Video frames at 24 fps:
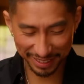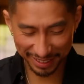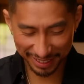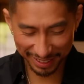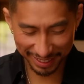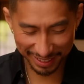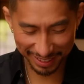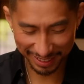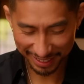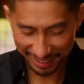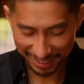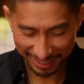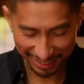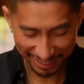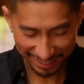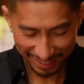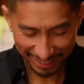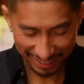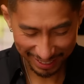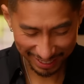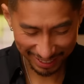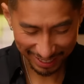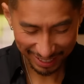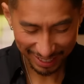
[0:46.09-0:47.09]
Okay.
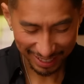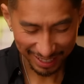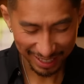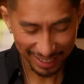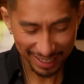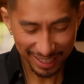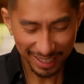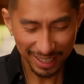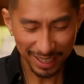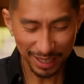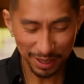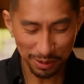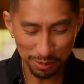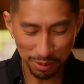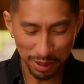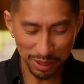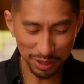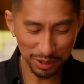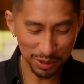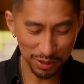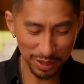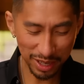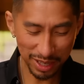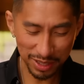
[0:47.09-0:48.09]
I
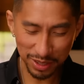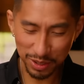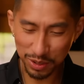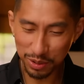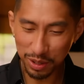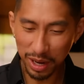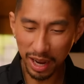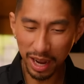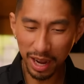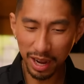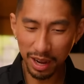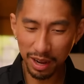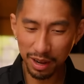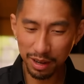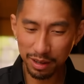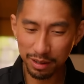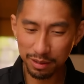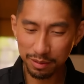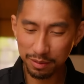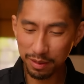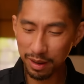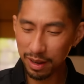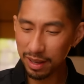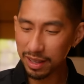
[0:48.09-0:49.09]
want you guys to
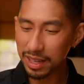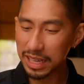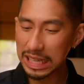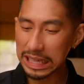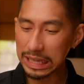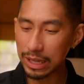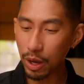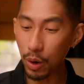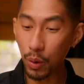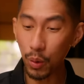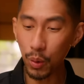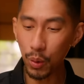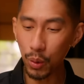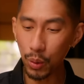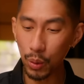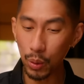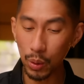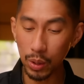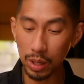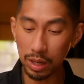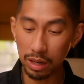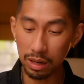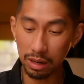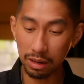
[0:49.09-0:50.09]
have it
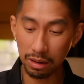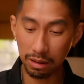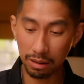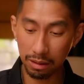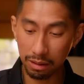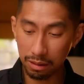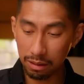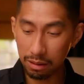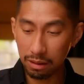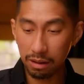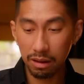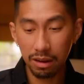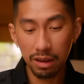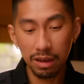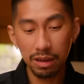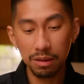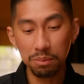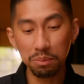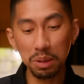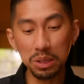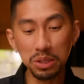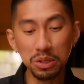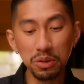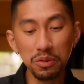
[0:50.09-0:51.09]
all,
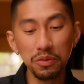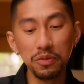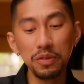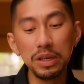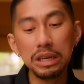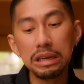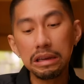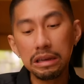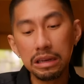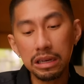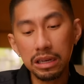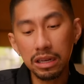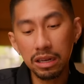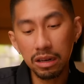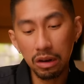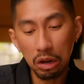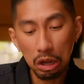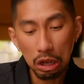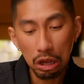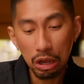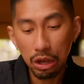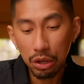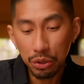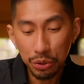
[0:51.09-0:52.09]
but you
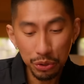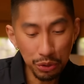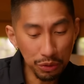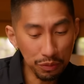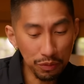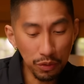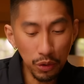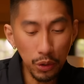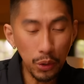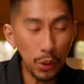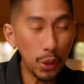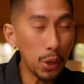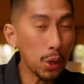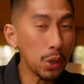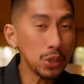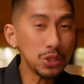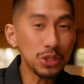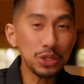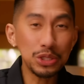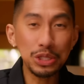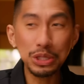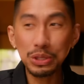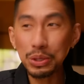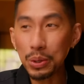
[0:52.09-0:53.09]
feel you've
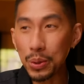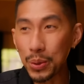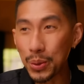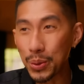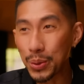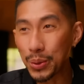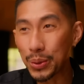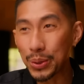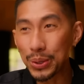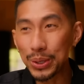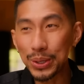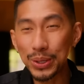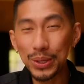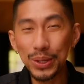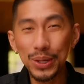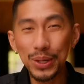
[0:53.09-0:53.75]
lost it all.